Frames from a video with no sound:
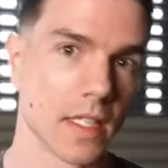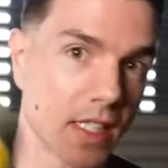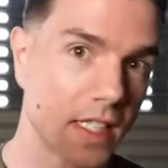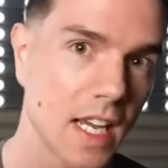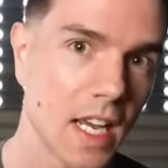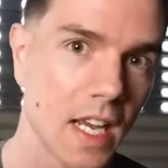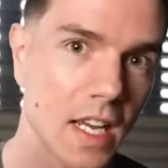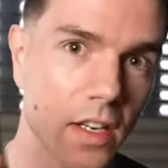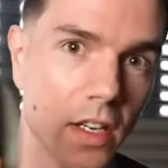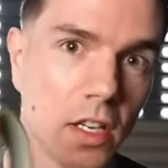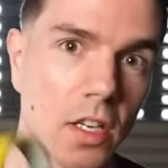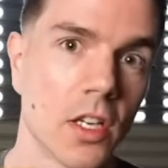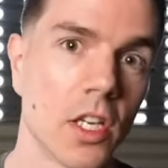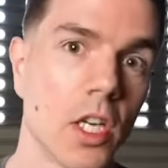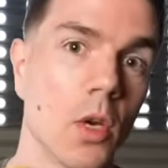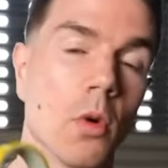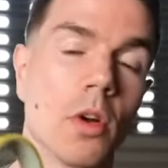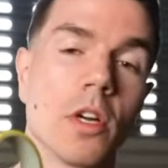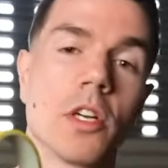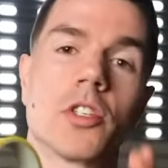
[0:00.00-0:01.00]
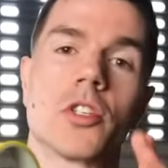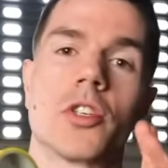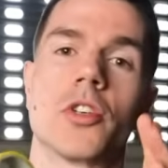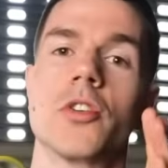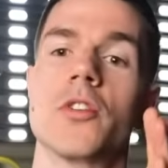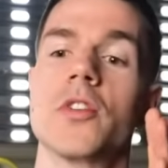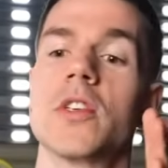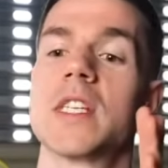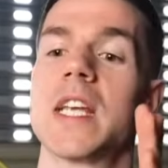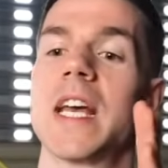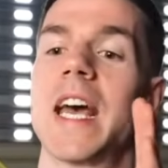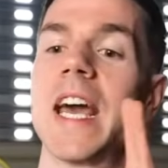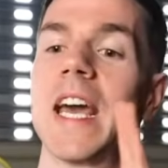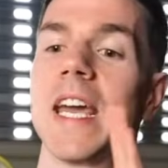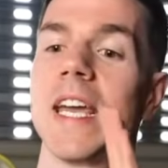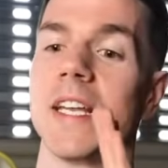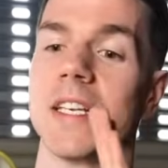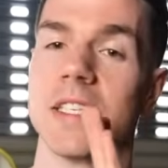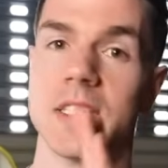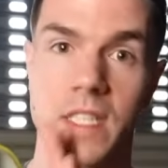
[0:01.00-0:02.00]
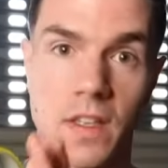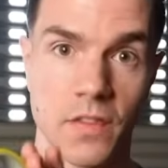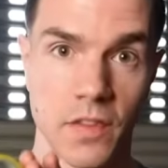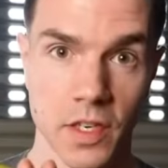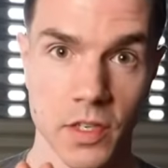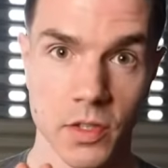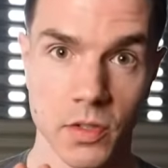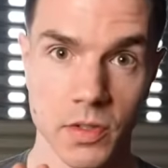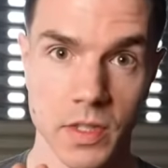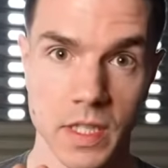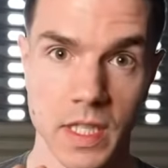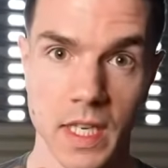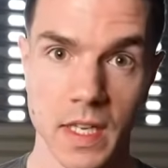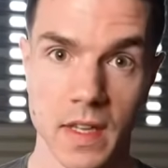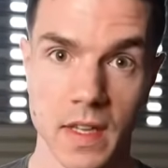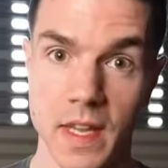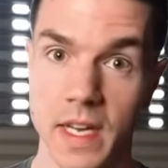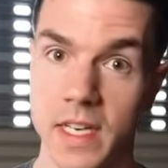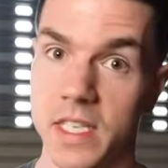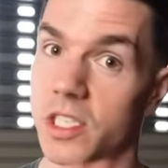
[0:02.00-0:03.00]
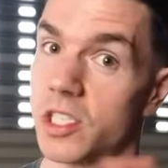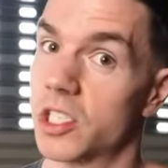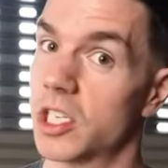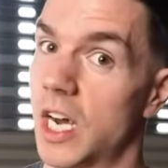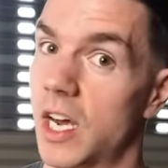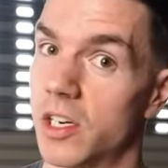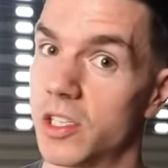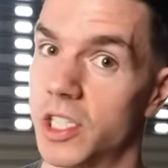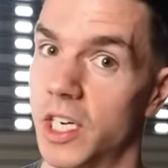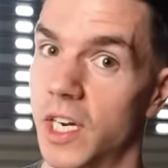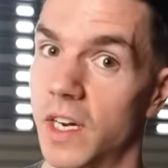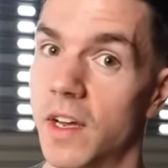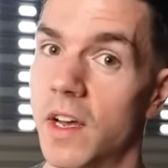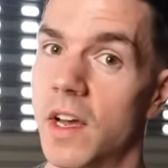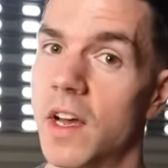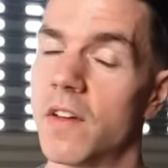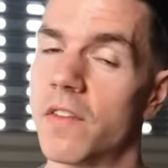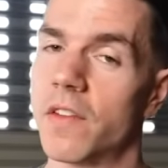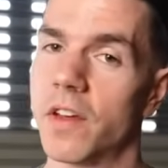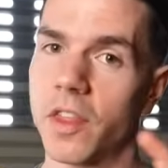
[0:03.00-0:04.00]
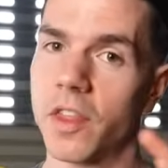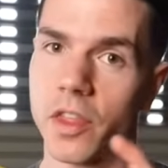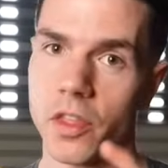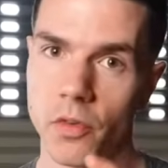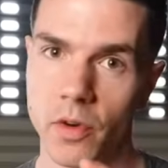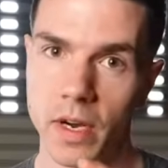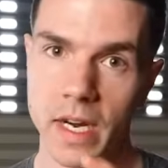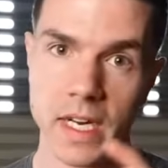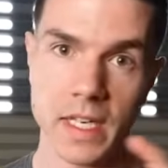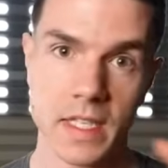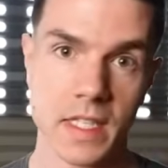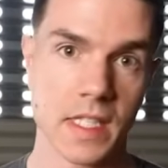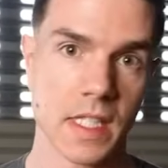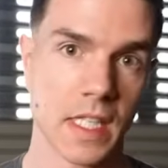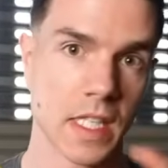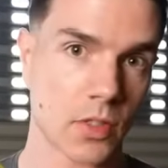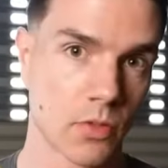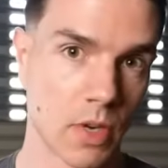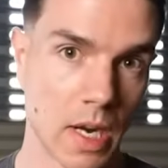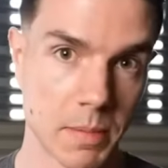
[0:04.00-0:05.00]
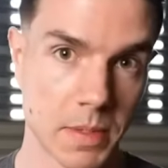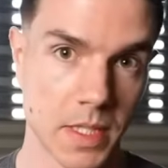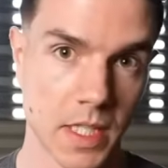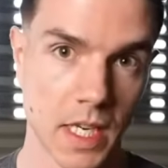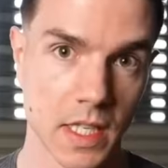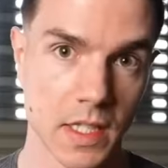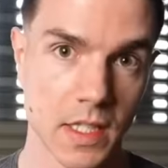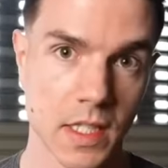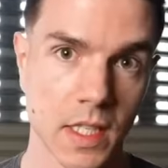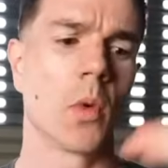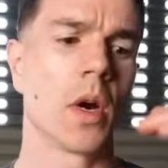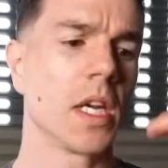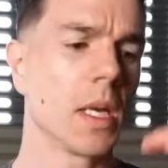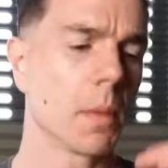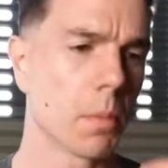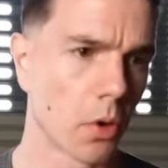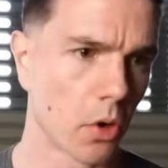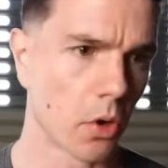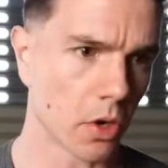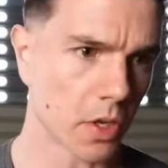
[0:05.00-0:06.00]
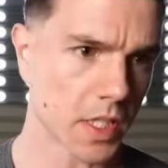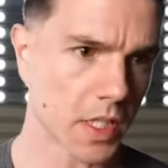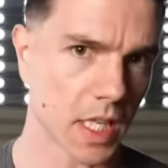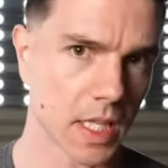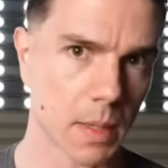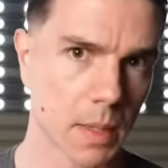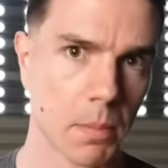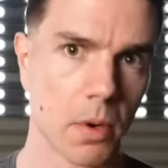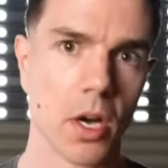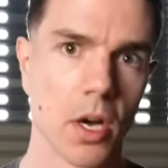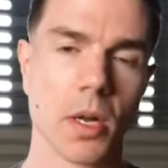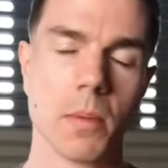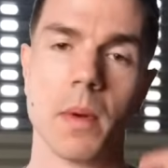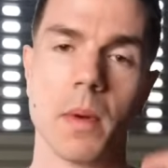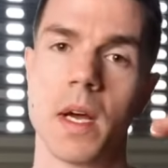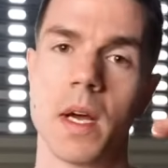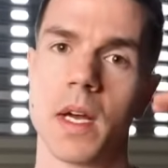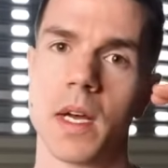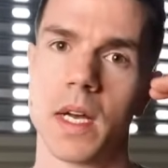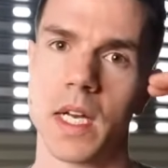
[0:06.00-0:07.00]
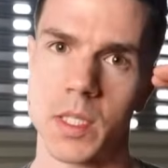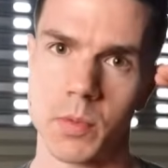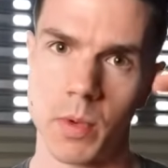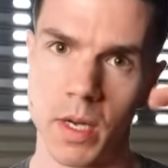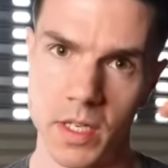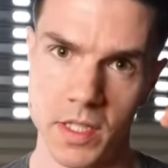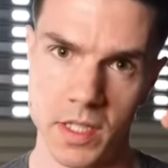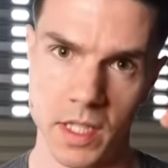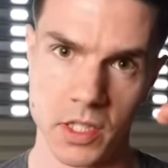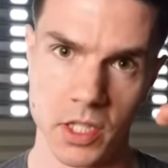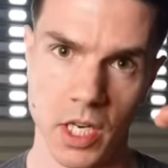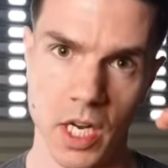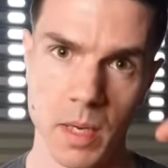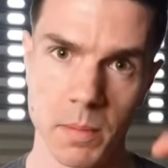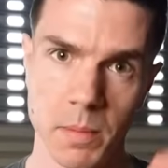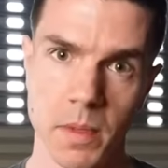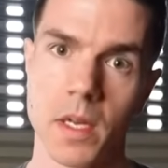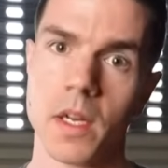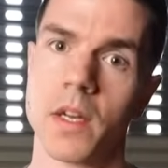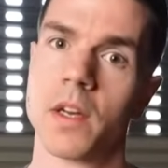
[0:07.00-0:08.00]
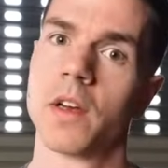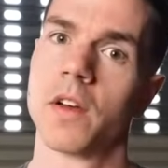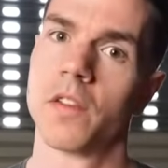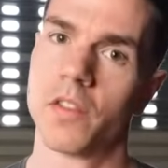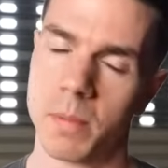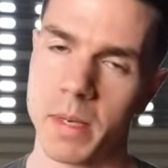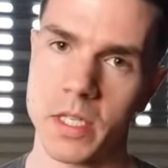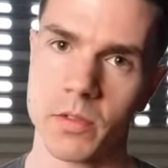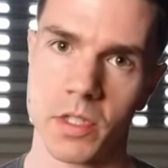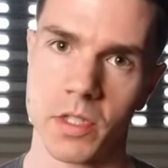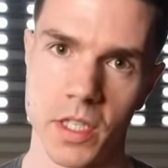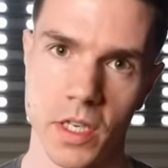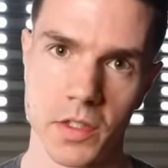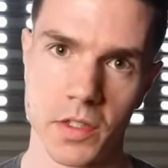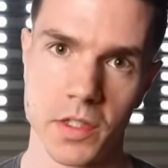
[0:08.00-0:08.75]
Instead, you want to choose a difficulty that is challenging for 3 to 6 rep sets when you're pausing at the bottom as well as the top for best